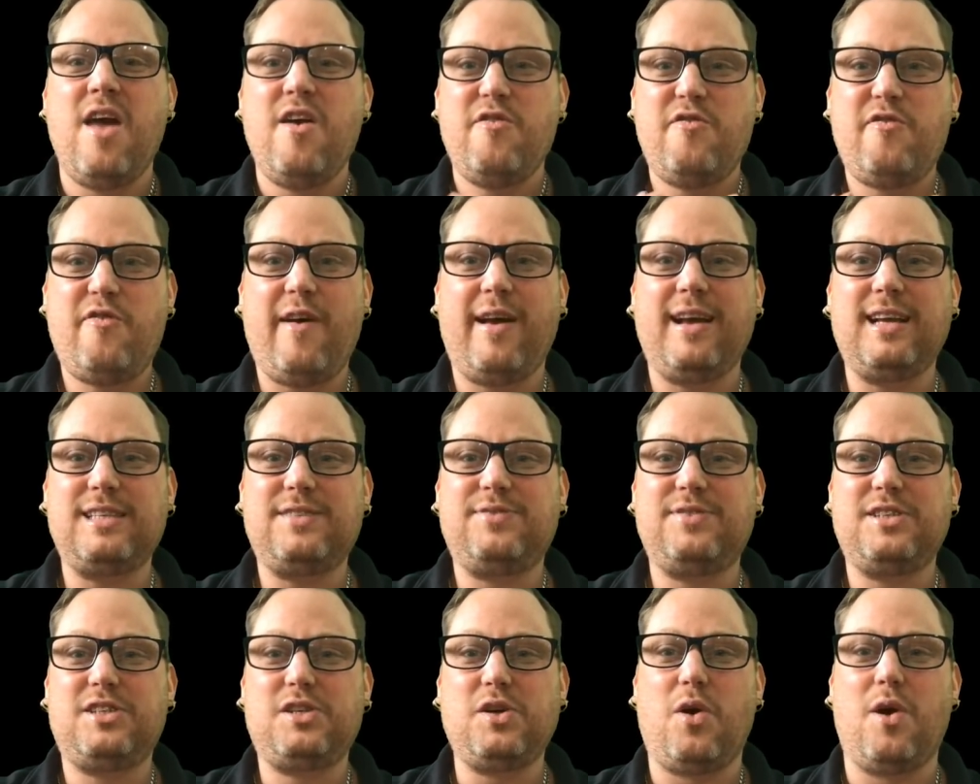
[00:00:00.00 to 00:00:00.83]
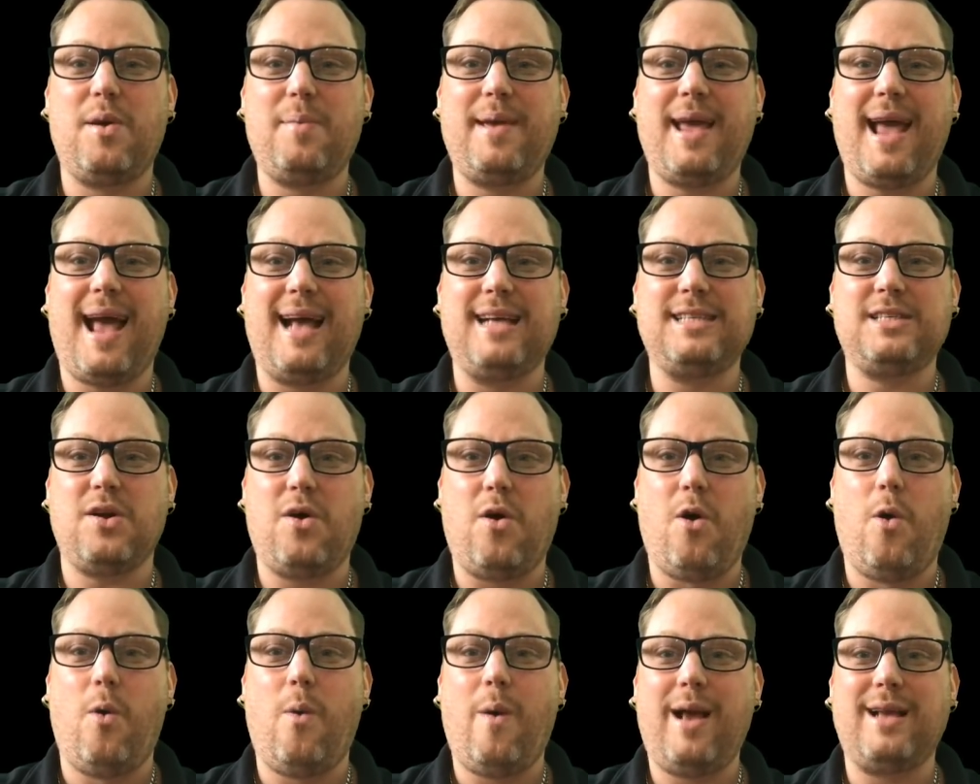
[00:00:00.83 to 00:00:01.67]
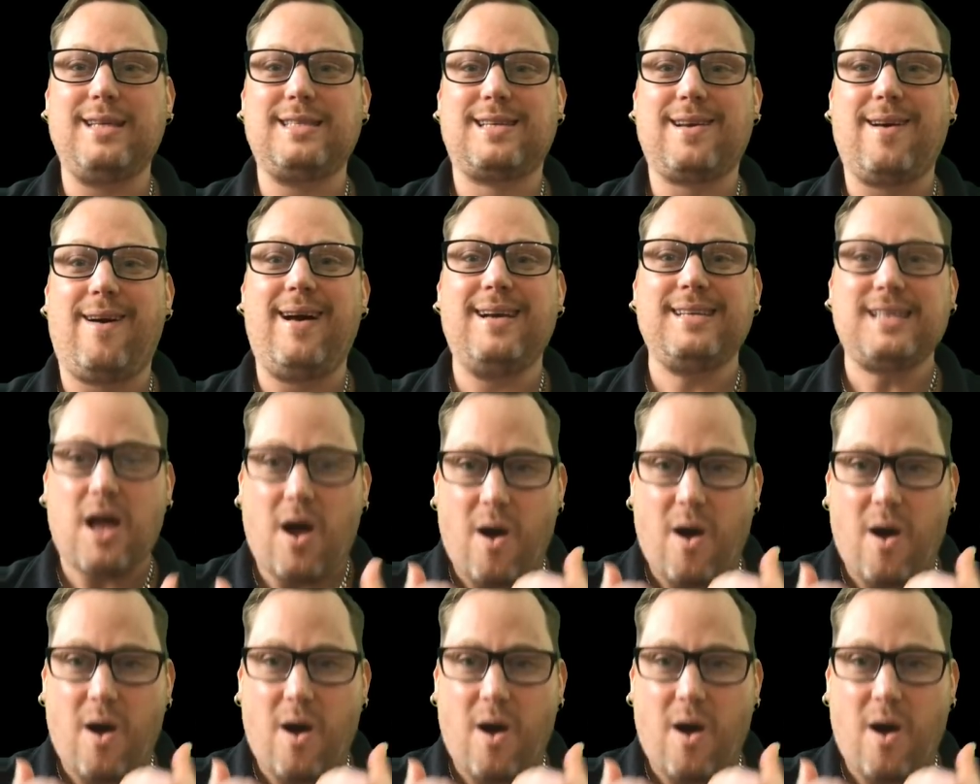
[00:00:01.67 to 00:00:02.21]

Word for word: Thanks for joining me as always guys.